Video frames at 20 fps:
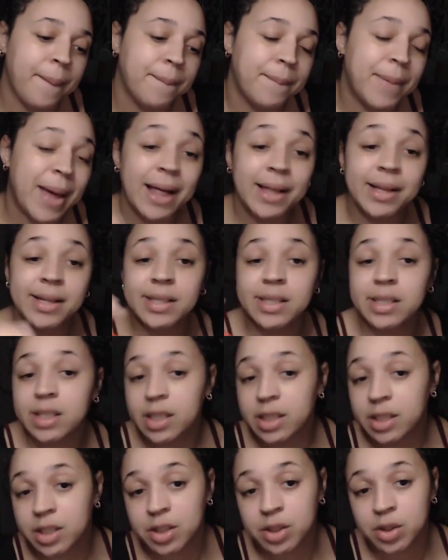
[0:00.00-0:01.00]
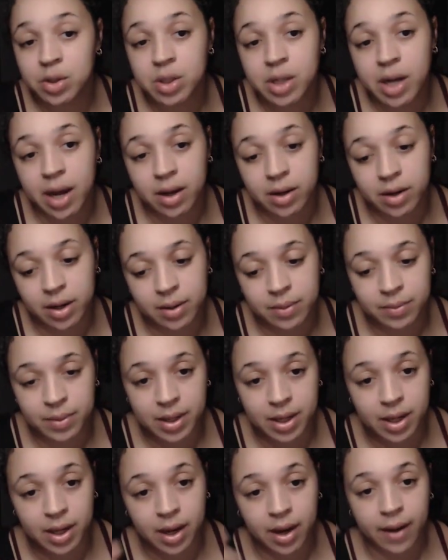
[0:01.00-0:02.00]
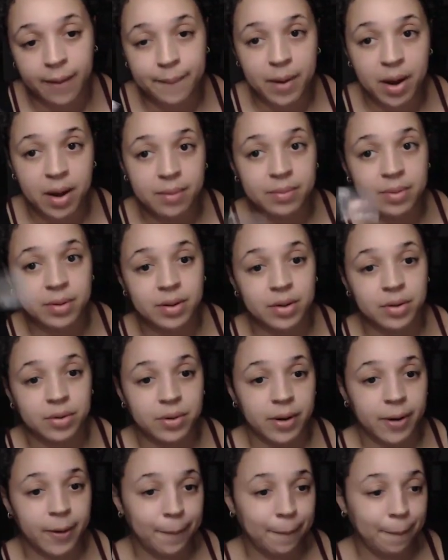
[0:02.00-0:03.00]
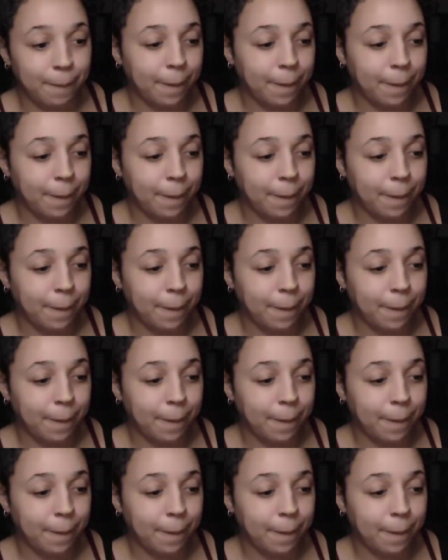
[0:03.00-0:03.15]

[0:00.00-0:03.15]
balance teaching your child and being a mompreneur.